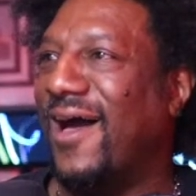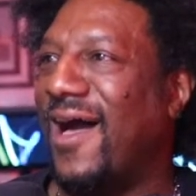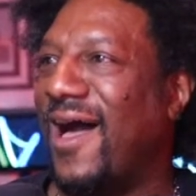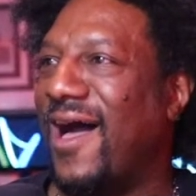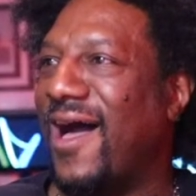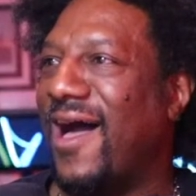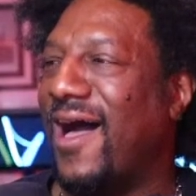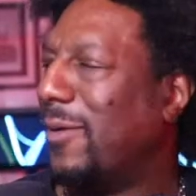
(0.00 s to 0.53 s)
Not to
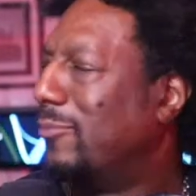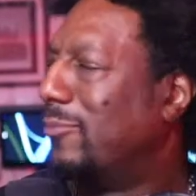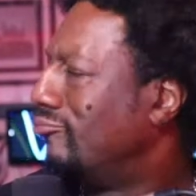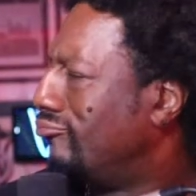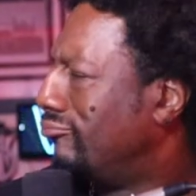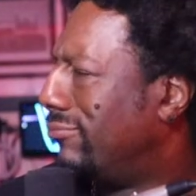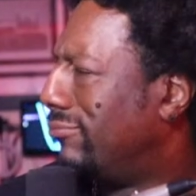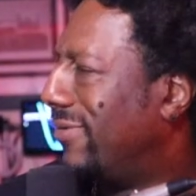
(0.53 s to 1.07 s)
ask a
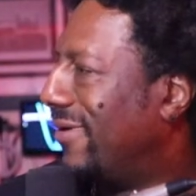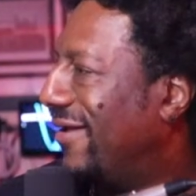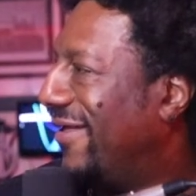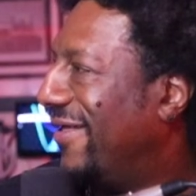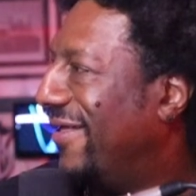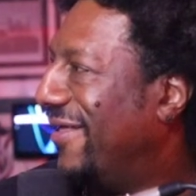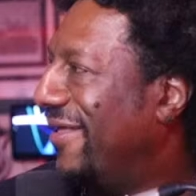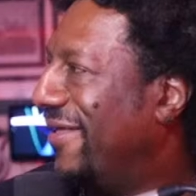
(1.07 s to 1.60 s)
woman a
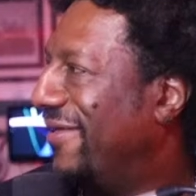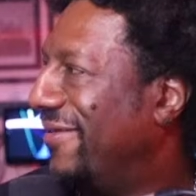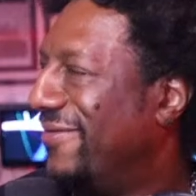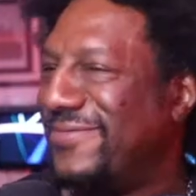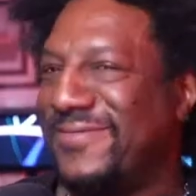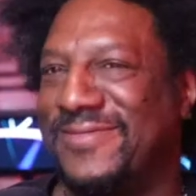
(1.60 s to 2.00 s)
certain thing,